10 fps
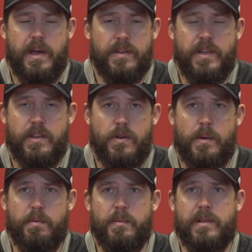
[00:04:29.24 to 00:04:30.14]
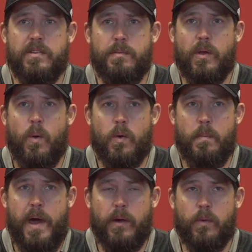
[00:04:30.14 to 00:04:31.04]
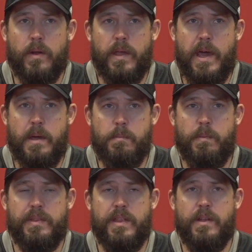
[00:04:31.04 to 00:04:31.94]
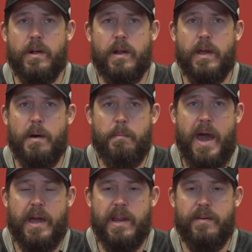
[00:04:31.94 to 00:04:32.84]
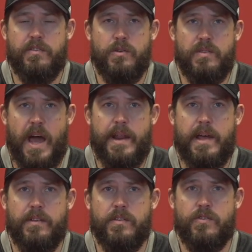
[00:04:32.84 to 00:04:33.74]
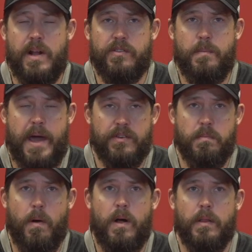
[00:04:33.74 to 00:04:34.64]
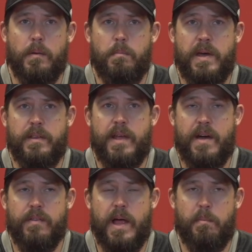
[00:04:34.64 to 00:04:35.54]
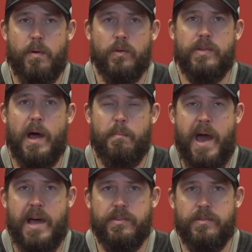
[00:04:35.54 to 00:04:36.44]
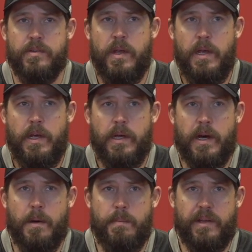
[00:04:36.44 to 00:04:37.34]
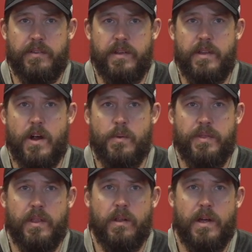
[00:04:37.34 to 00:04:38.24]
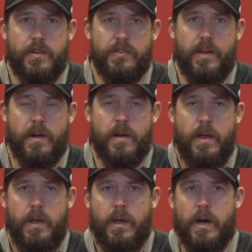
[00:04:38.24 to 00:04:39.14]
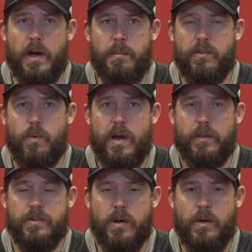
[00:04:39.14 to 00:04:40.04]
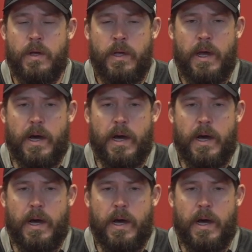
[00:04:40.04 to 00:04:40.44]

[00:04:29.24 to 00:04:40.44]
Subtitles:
because they do implement some of the quarterback run game, but then they're going to come back and have two tight ends and try to smash the ball a little bit, and they have a lot of pro style passes mixed in there with a little under center as well. So